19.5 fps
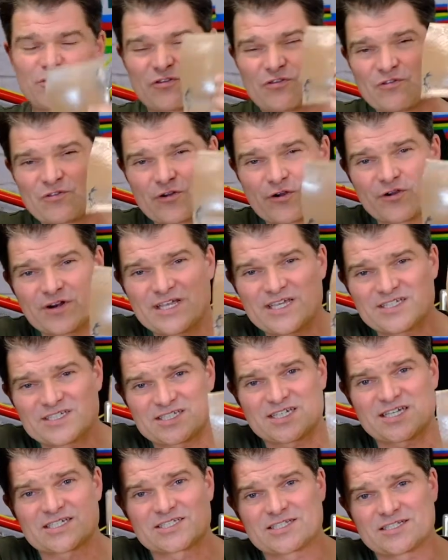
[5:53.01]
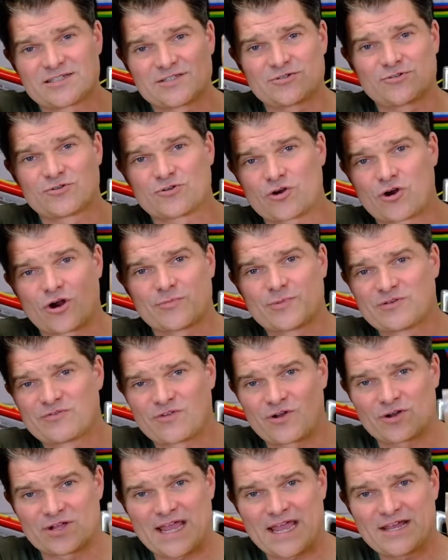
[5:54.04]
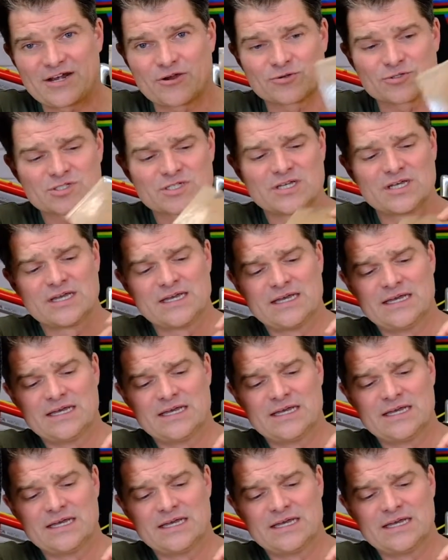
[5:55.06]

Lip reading: 36 little carbon volcanoes